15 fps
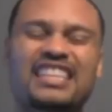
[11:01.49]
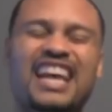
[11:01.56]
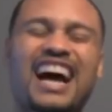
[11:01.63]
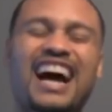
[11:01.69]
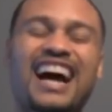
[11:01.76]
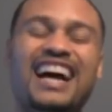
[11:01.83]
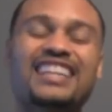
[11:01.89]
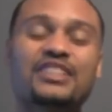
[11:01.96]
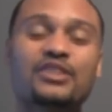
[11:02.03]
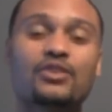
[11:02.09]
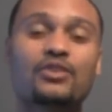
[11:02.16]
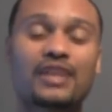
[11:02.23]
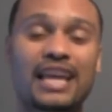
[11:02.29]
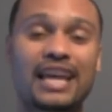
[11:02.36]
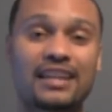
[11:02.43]
the ideal
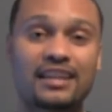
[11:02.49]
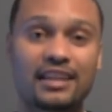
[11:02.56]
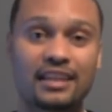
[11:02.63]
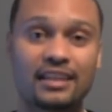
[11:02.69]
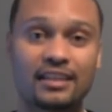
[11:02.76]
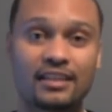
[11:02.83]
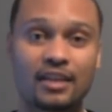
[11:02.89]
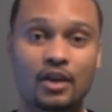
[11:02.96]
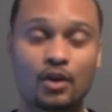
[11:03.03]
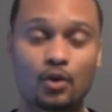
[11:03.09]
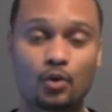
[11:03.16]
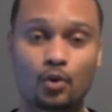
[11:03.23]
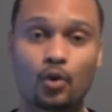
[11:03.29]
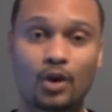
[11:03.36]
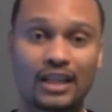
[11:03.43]
candidate
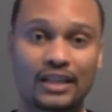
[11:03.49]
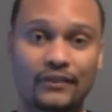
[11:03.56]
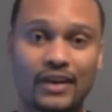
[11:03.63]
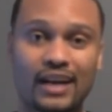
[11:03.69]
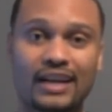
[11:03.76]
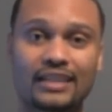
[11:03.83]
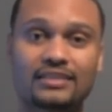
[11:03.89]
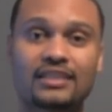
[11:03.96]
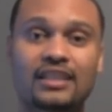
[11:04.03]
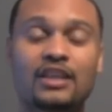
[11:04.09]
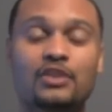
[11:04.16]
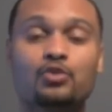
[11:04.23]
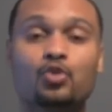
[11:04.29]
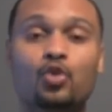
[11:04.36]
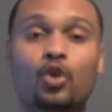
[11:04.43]
who qualifies
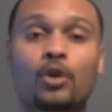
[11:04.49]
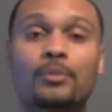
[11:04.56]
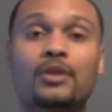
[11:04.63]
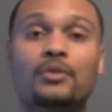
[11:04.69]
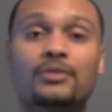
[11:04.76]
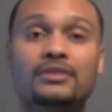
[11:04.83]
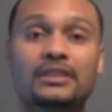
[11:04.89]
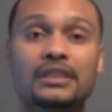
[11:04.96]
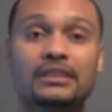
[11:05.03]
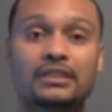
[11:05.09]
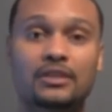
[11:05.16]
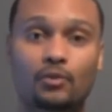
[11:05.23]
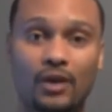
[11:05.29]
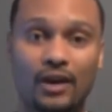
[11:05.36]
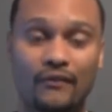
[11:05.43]
normally receives
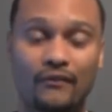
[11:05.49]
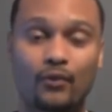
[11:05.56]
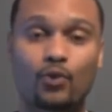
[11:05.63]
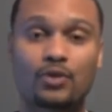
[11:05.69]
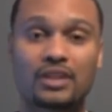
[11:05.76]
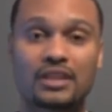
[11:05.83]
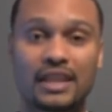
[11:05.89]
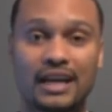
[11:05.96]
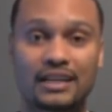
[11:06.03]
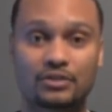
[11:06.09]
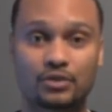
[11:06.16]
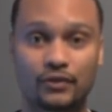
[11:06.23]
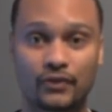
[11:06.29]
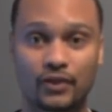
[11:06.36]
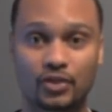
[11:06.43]
around $40,000
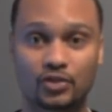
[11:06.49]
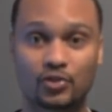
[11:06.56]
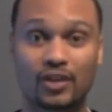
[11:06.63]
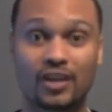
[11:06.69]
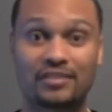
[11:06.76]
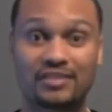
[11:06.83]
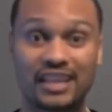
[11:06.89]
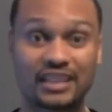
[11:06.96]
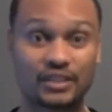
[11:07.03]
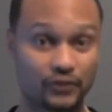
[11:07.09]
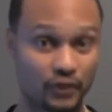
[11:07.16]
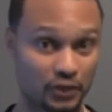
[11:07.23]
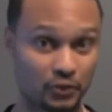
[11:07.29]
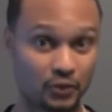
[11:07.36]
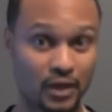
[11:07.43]
the first round. Yes,
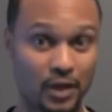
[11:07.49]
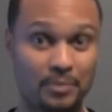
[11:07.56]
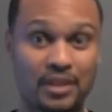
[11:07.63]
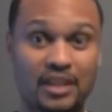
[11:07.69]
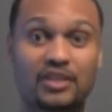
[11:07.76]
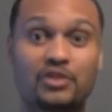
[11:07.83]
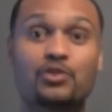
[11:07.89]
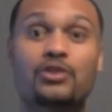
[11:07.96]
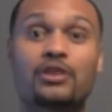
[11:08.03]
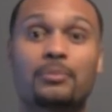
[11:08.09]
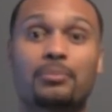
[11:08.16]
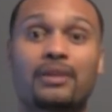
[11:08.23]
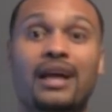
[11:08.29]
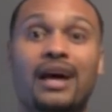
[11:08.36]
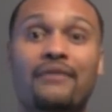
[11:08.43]
first round, meaning you can
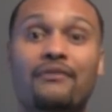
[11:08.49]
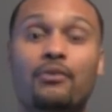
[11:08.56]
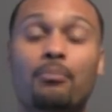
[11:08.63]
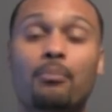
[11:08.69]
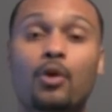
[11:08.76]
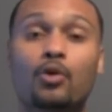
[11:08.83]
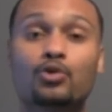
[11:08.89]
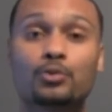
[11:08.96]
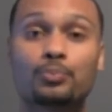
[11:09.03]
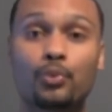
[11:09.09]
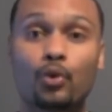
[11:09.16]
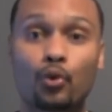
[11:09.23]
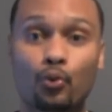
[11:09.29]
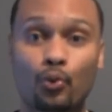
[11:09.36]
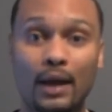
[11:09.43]
apply for
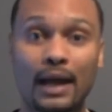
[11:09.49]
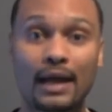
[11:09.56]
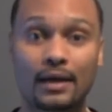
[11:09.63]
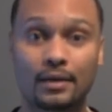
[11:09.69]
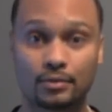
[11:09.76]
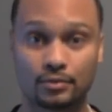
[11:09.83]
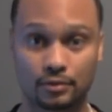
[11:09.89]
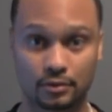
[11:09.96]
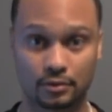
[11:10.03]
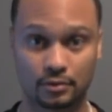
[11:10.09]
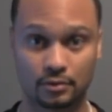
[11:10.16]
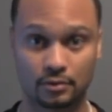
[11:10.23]
multiple rounds.